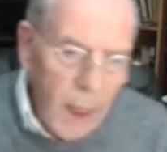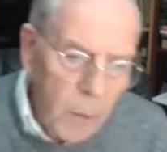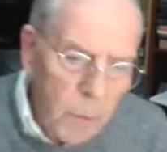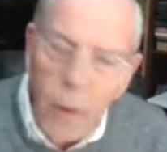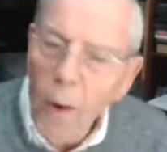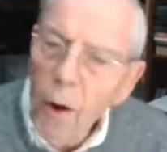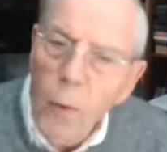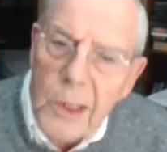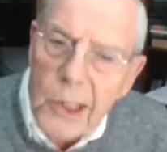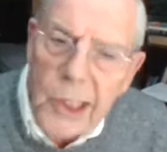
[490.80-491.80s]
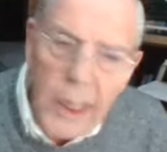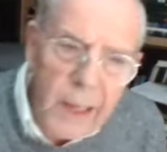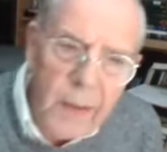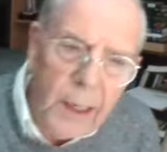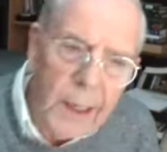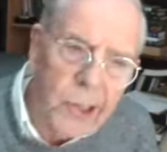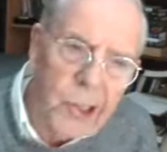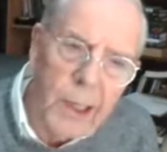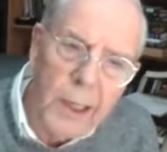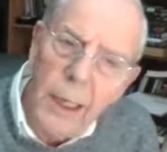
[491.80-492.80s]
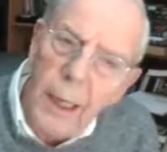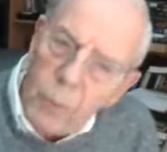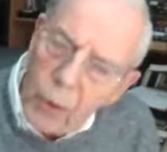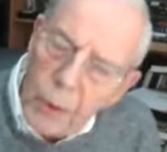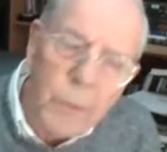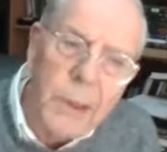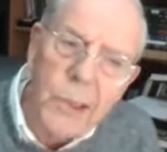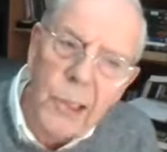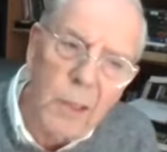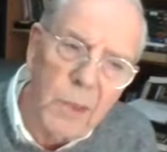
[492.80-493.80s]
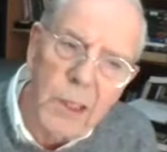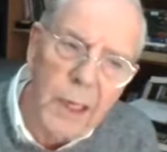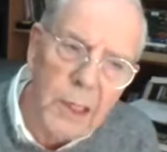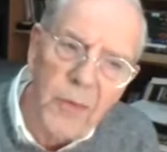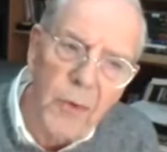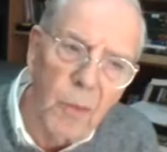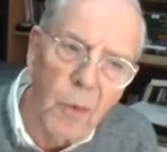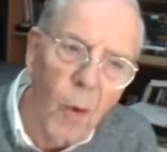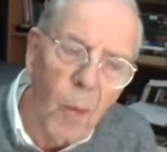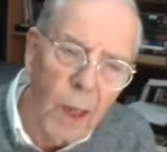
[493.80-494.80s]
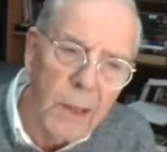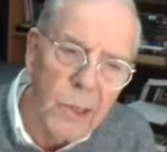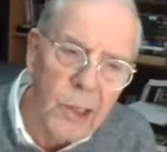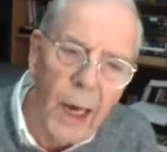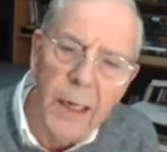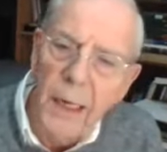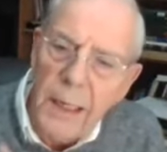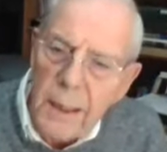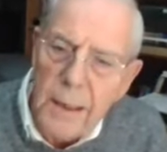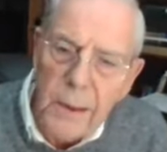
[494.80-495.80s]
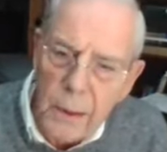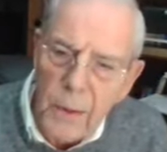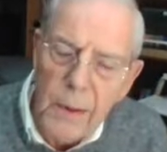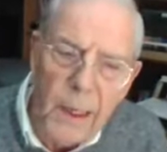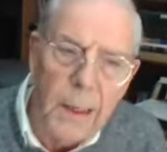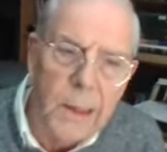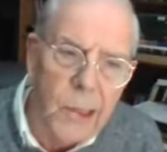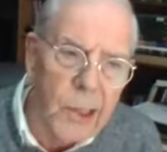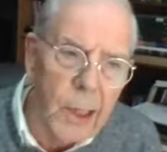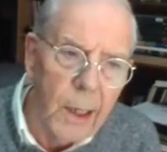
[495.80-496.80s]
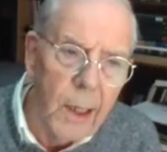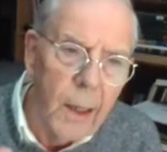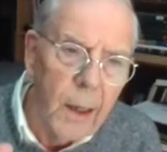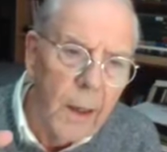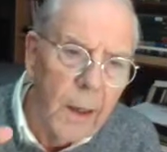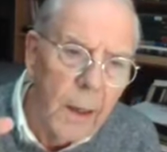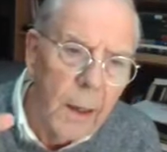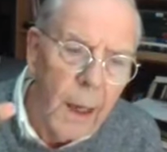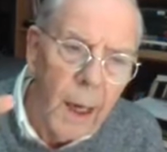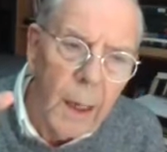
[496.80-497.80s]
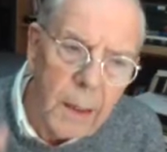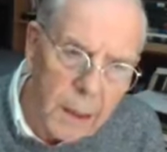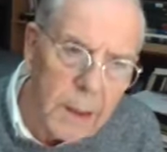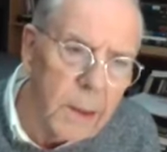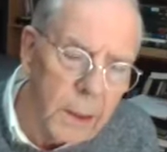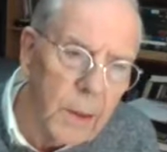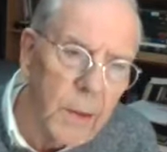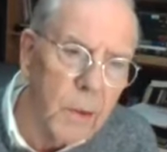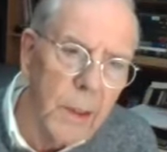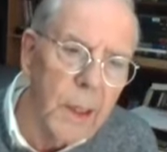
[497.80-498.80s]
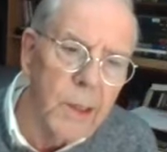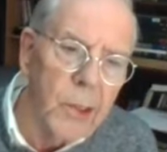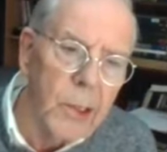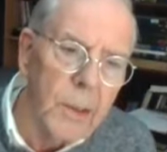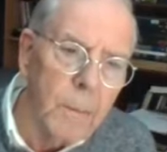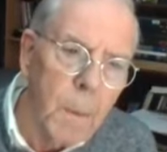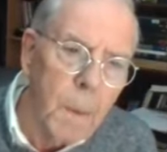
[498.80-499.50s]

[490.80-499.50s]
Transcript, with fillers: And Paul will say this, and then I'm going to read some text from Romans. I need to do this. I need to do this.